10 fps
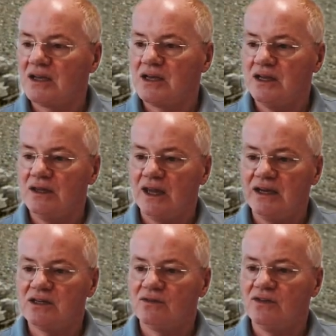in
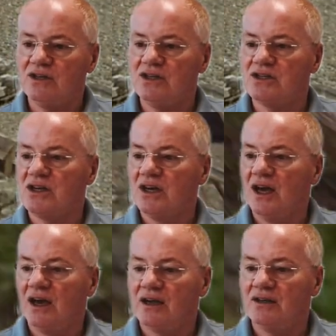light of these
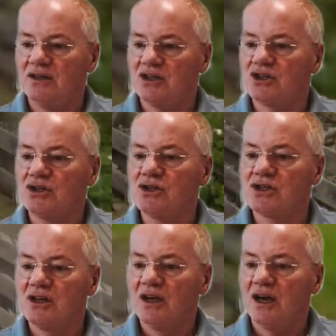conditions